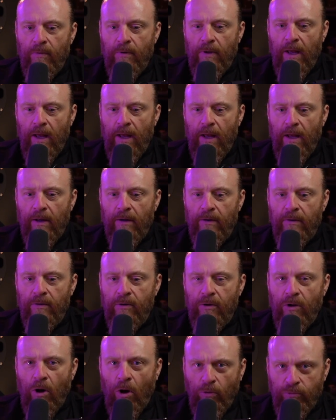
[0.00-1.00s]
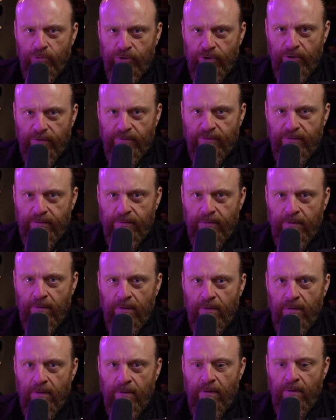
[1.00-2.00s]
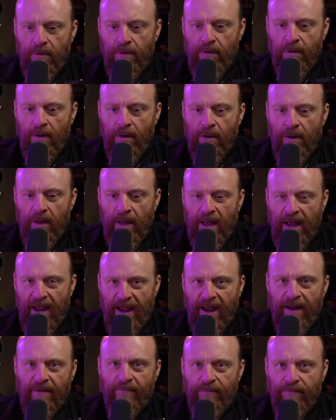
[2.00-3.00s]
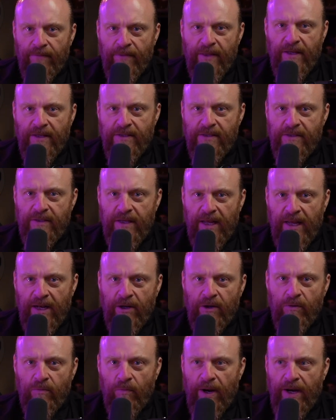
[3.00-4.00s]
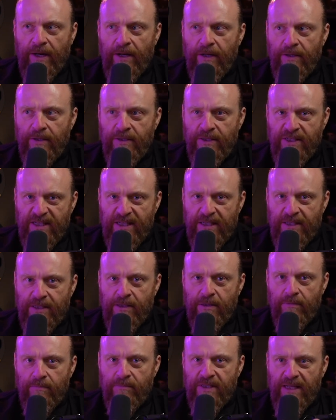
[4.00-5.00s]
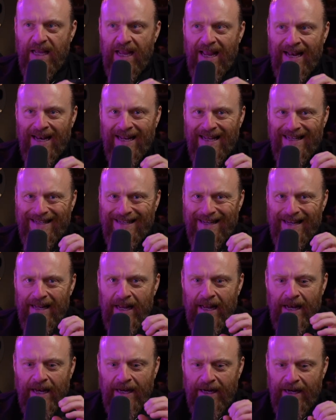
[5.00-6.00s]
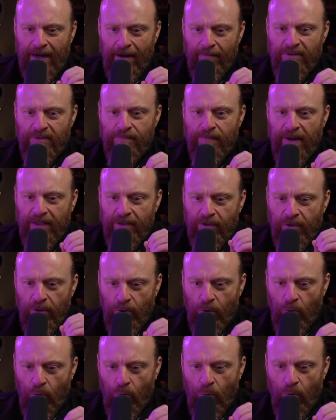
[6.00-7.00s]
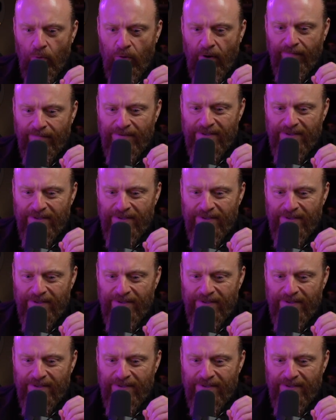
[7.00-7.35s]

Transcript: uh, cultures mm-hmm. have these integrated systems and it and it comes back to the core of